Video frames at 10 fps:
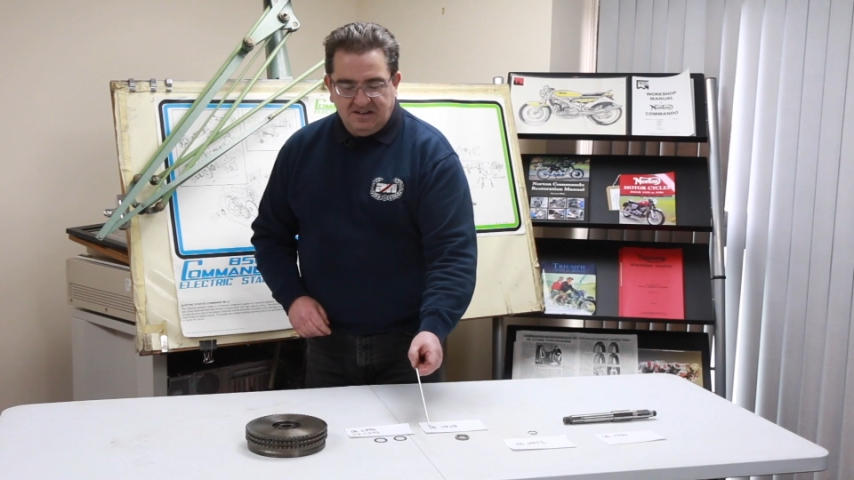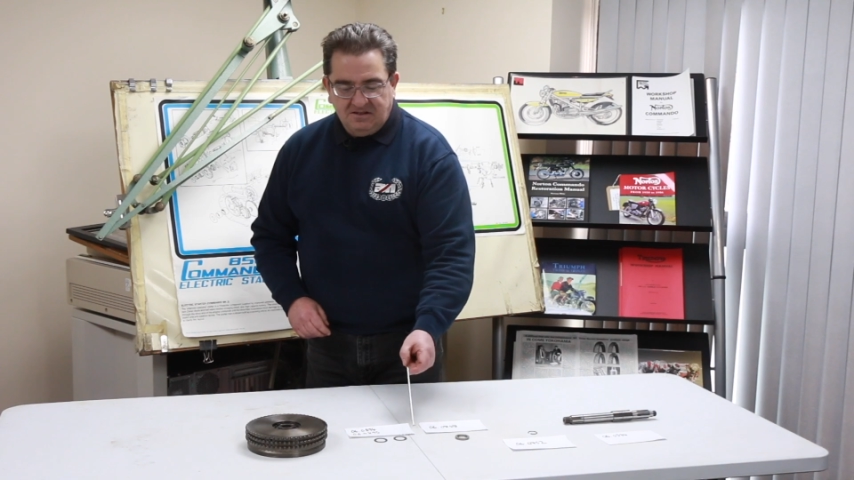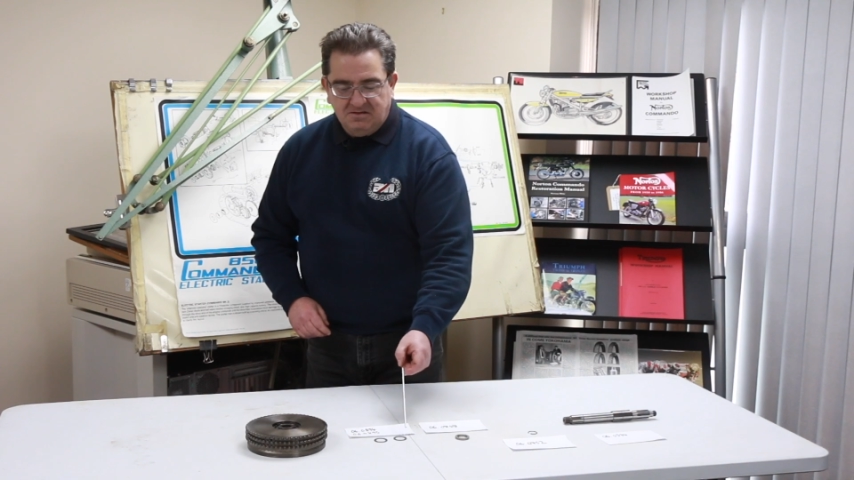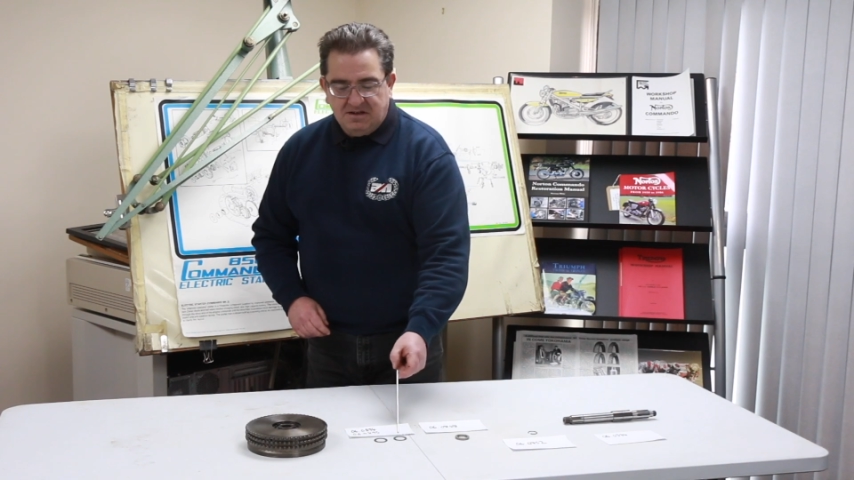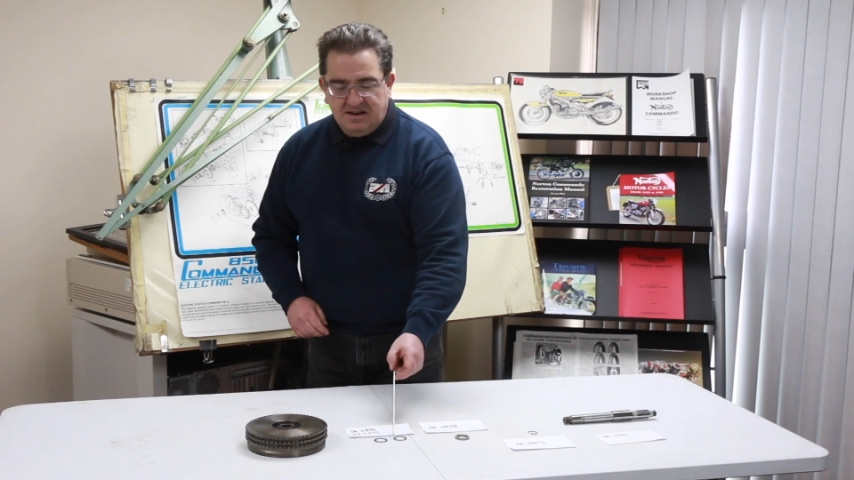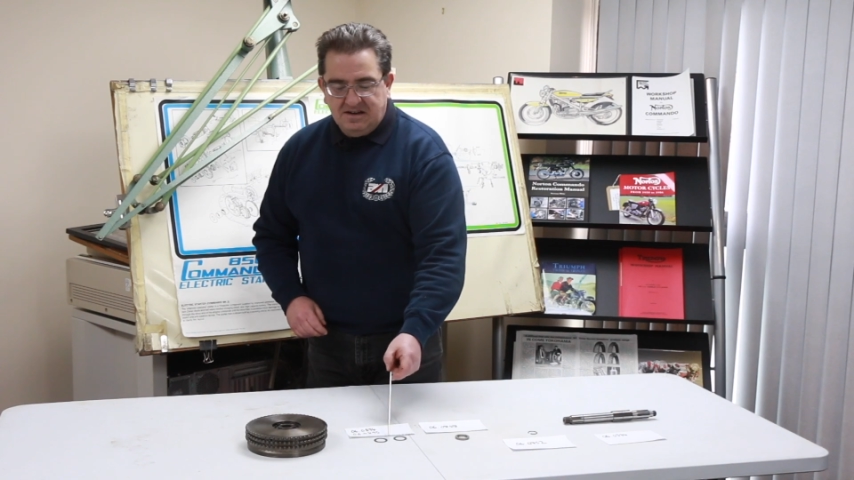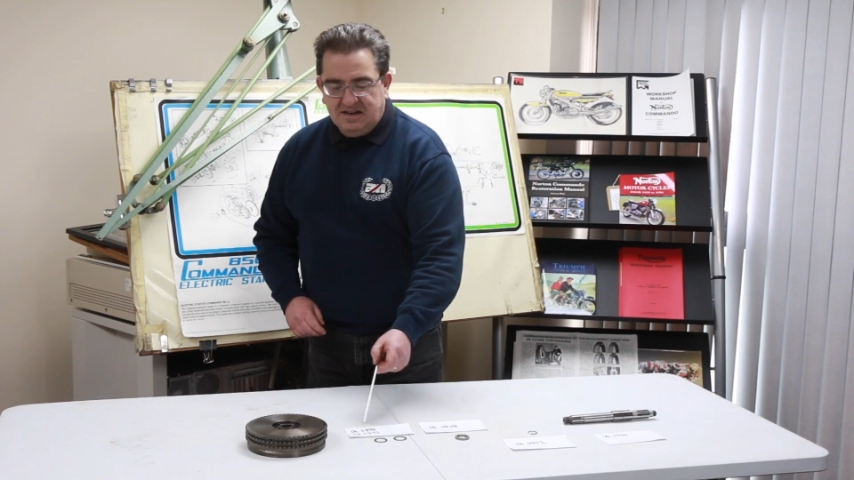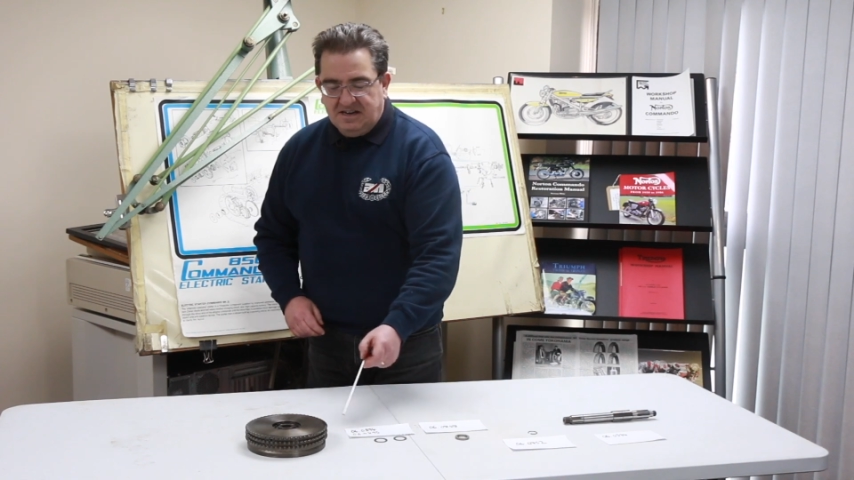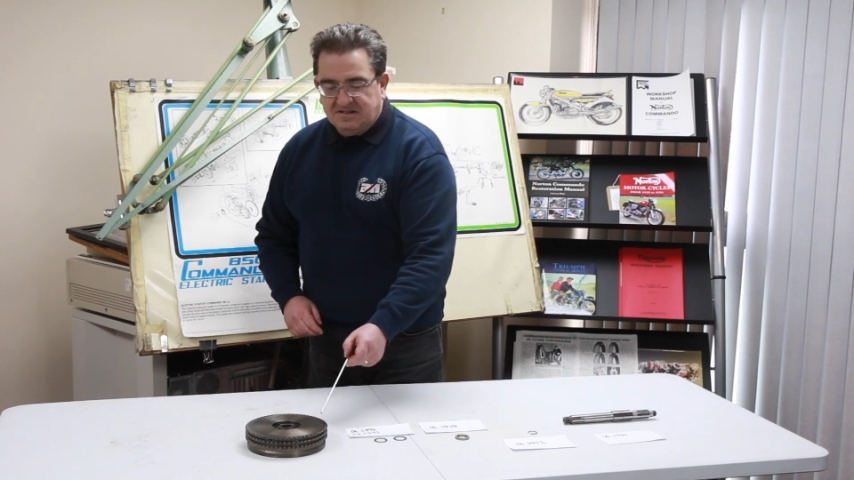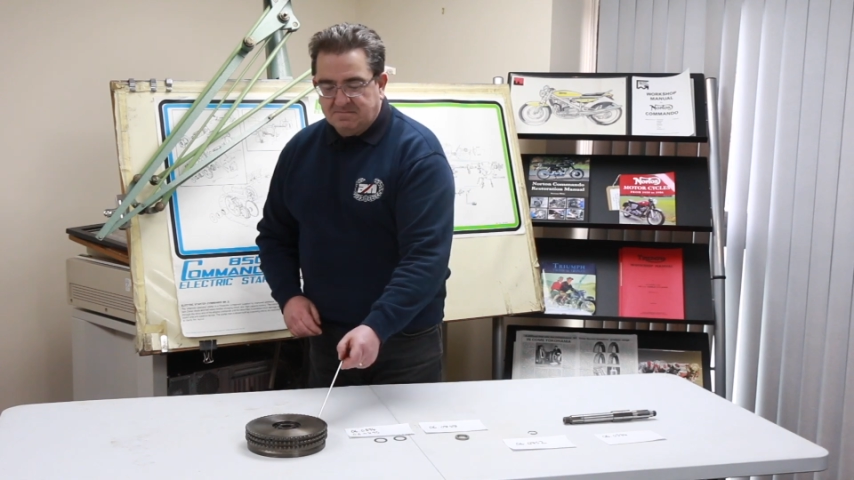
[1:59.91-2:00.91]
you then
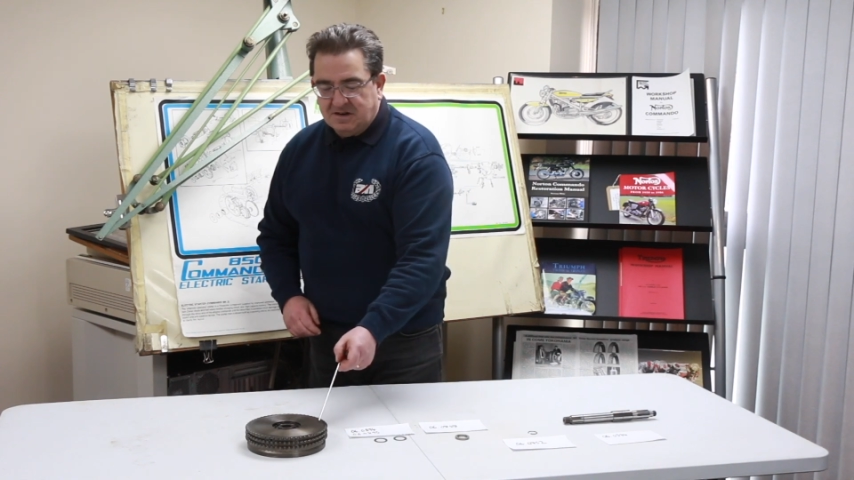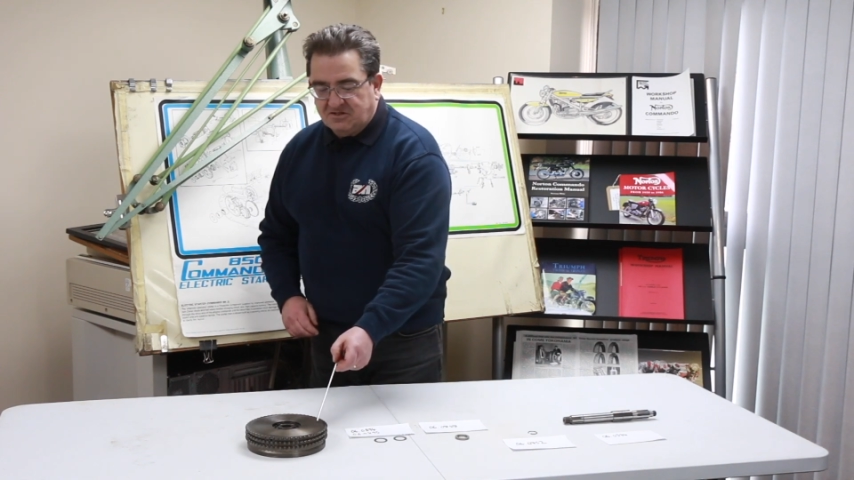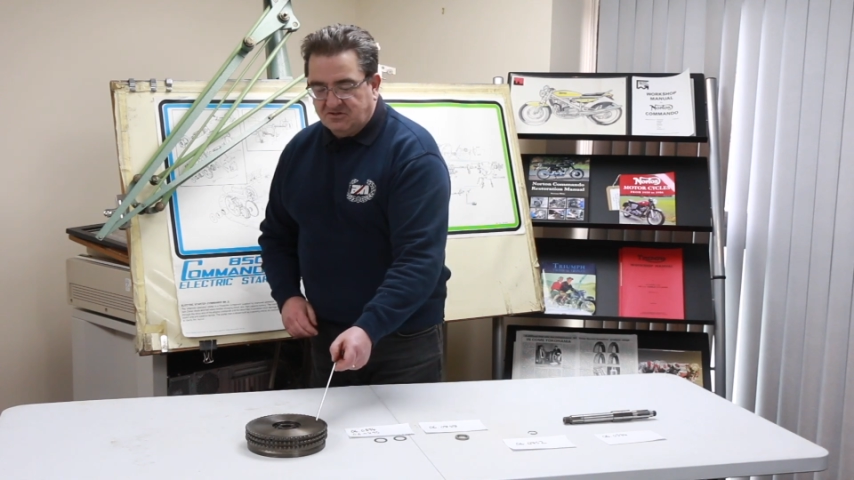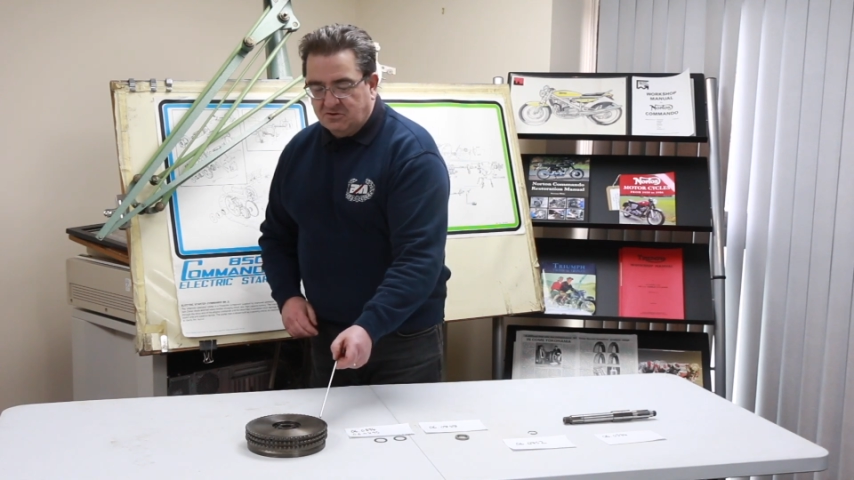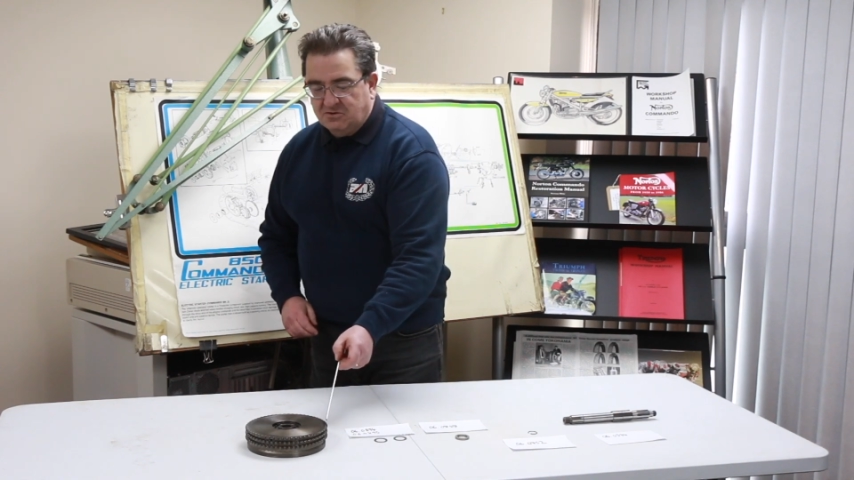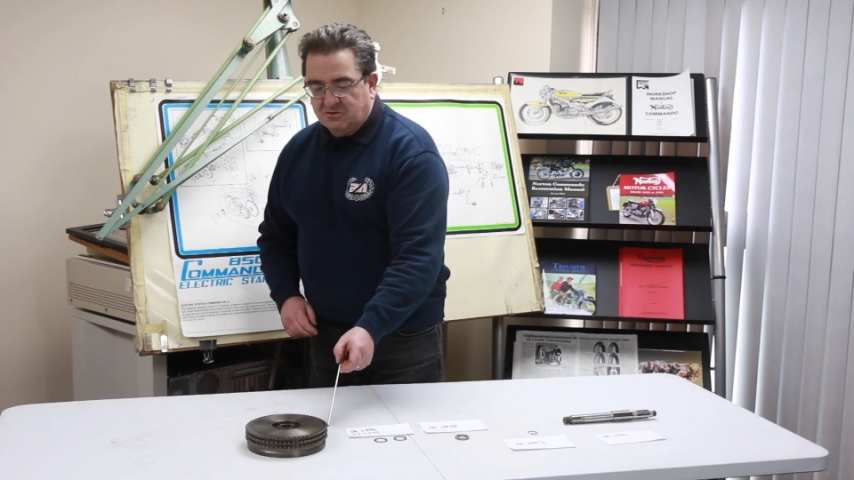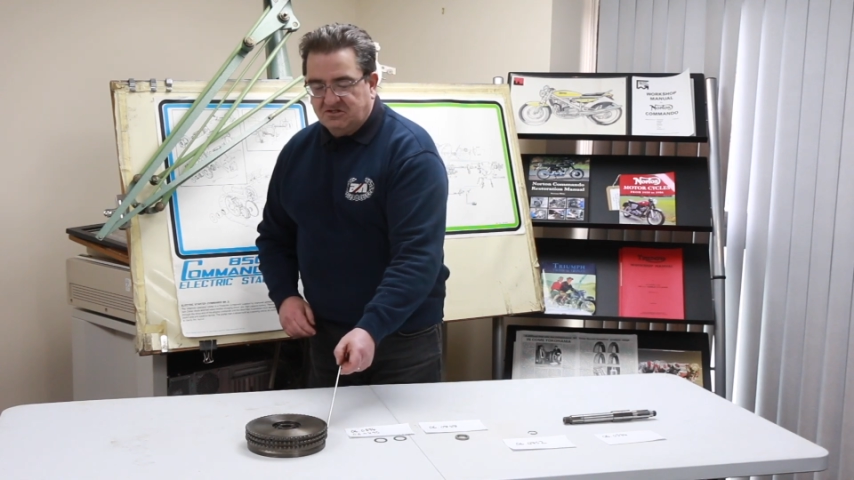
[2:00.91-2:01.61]
need to make sure your